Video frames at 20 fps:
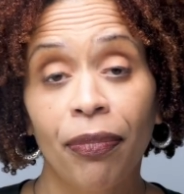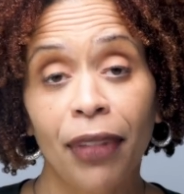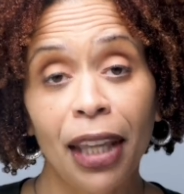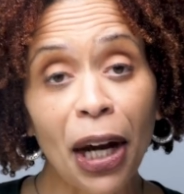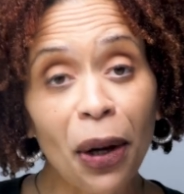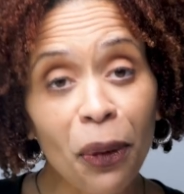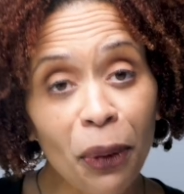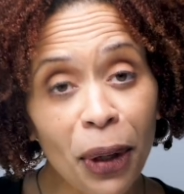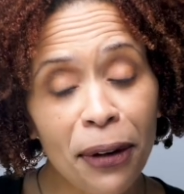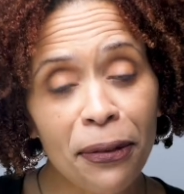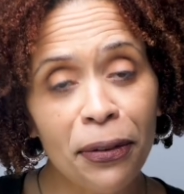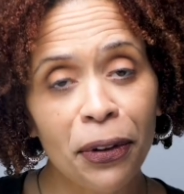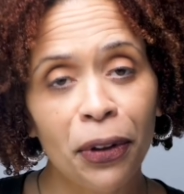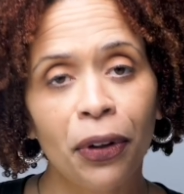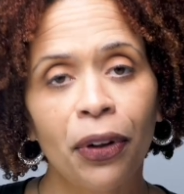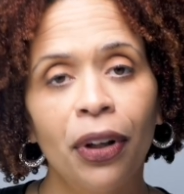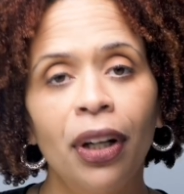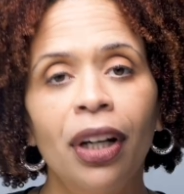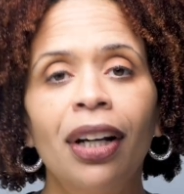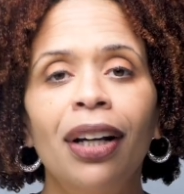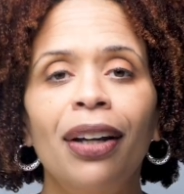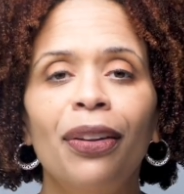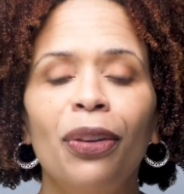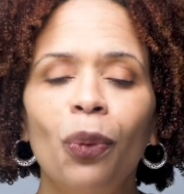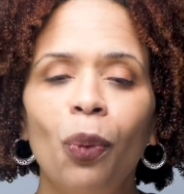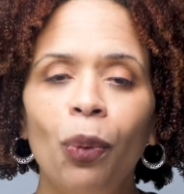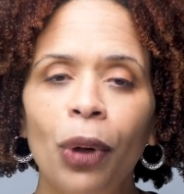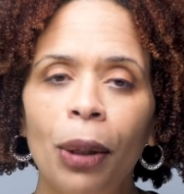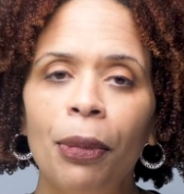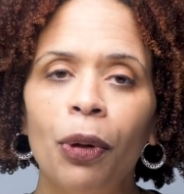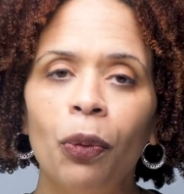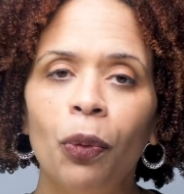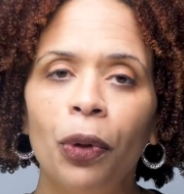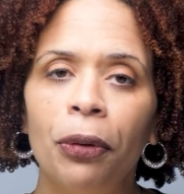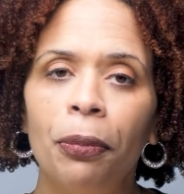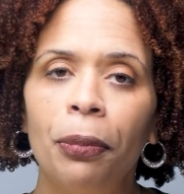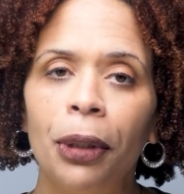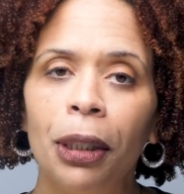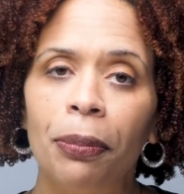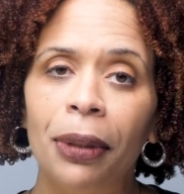However, the women
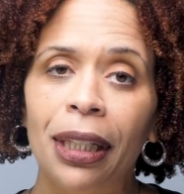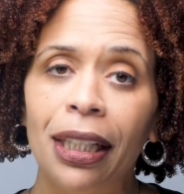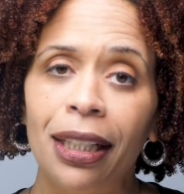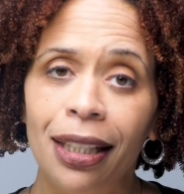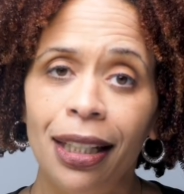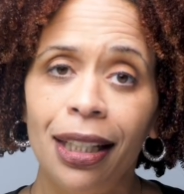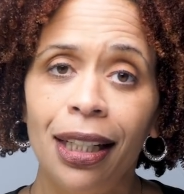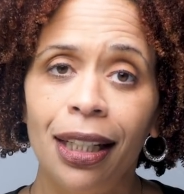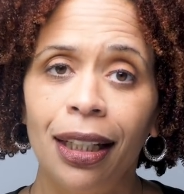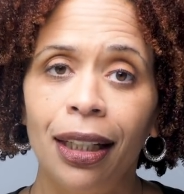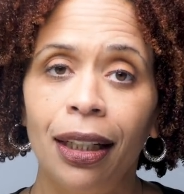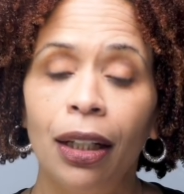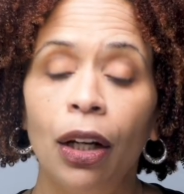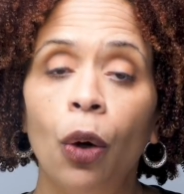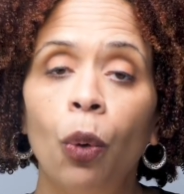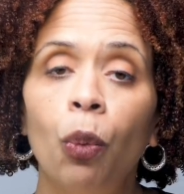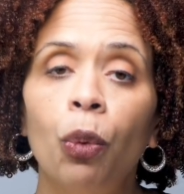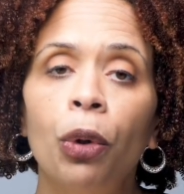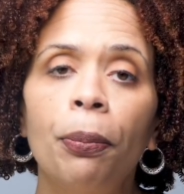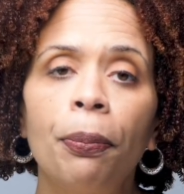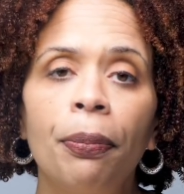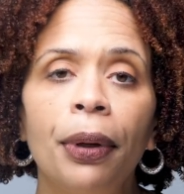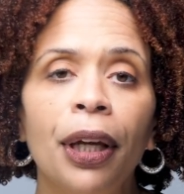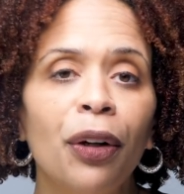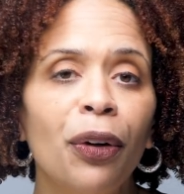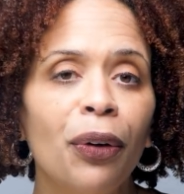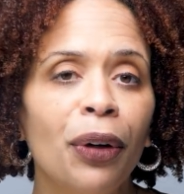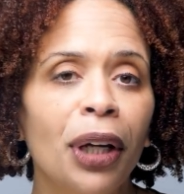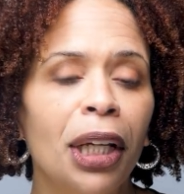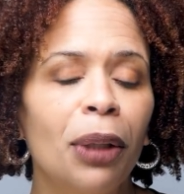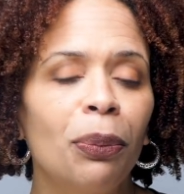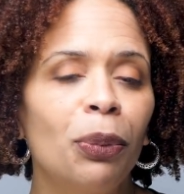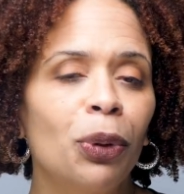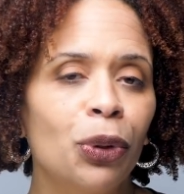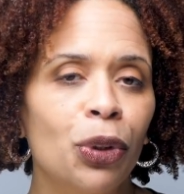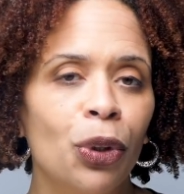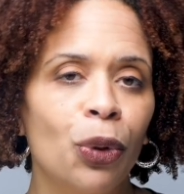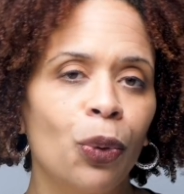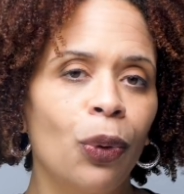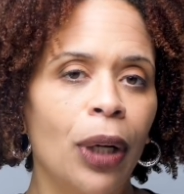with BPD were better able
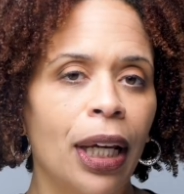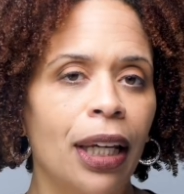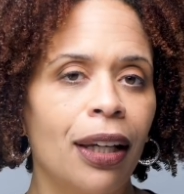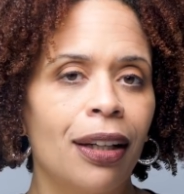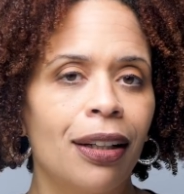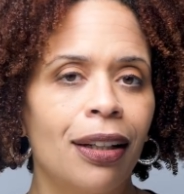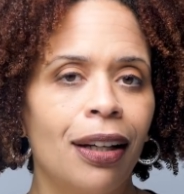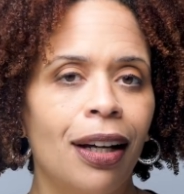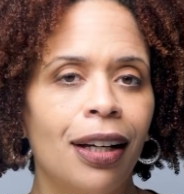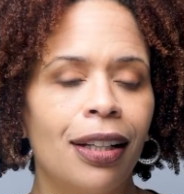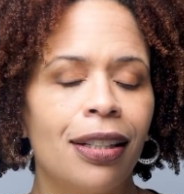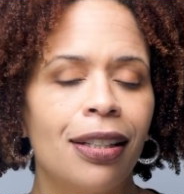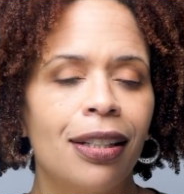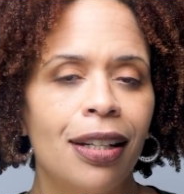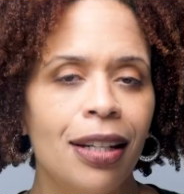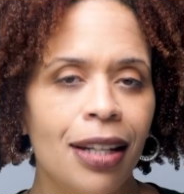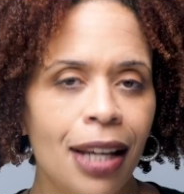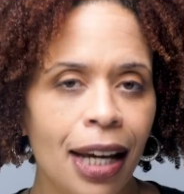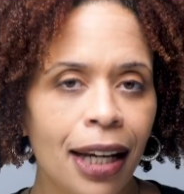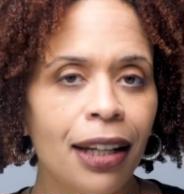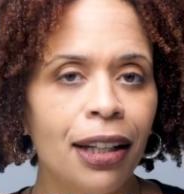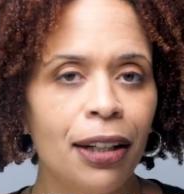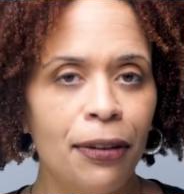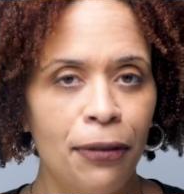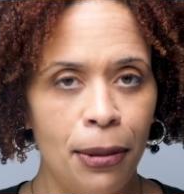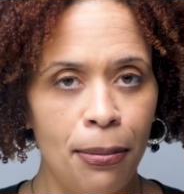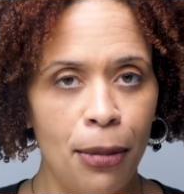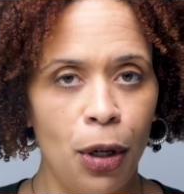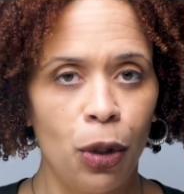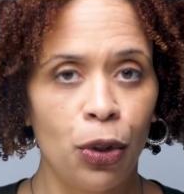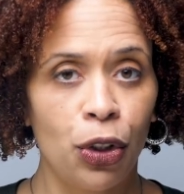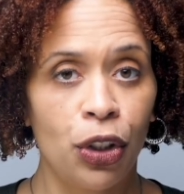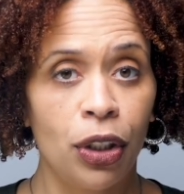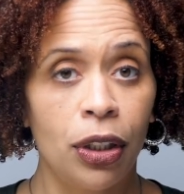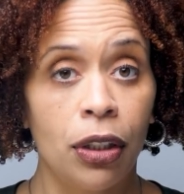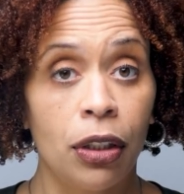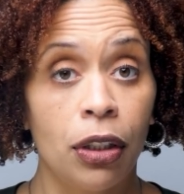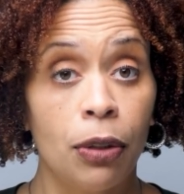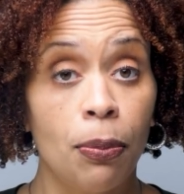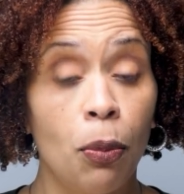to recognize negative
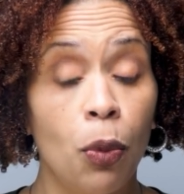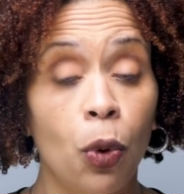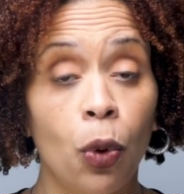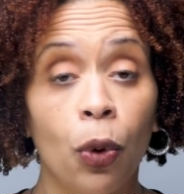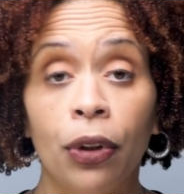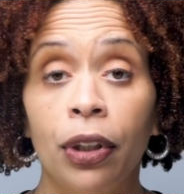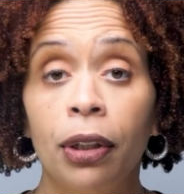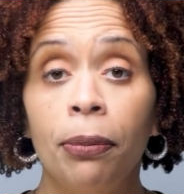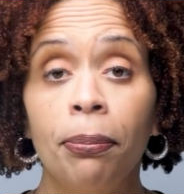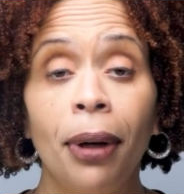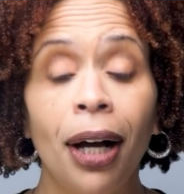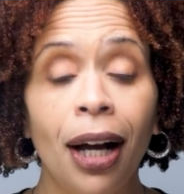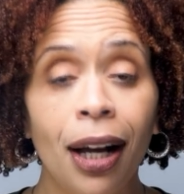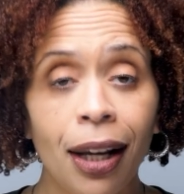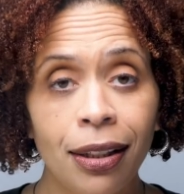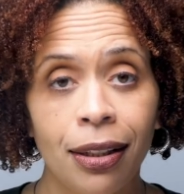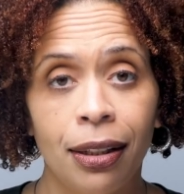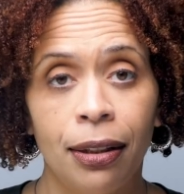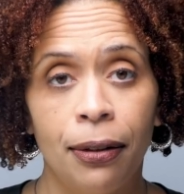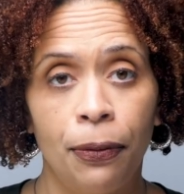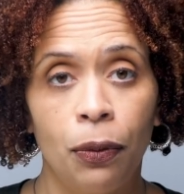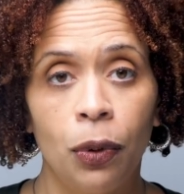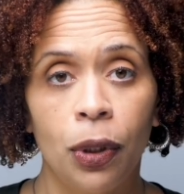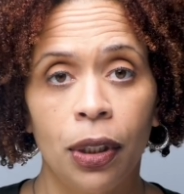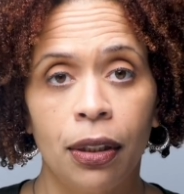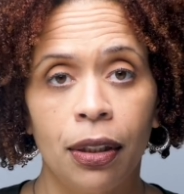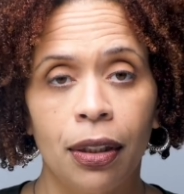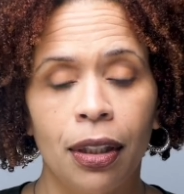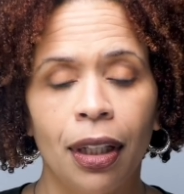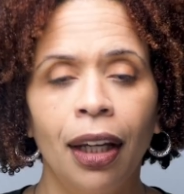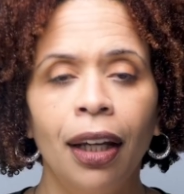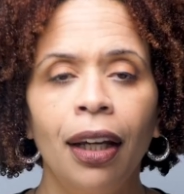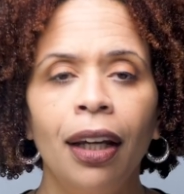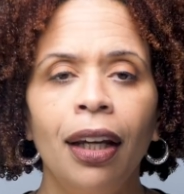emotions more than positive ones.